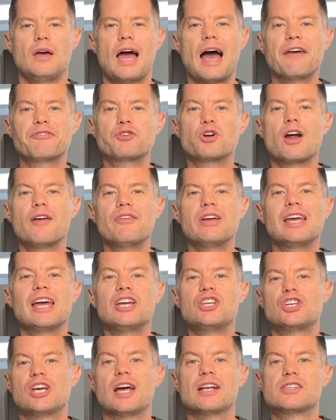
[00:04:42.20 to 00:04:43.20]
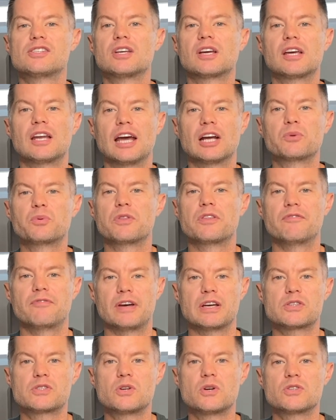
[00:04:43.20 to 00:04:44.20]
After having a chance to connect with
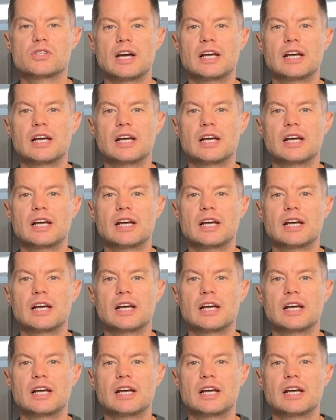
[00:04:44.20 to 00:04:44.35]
investors,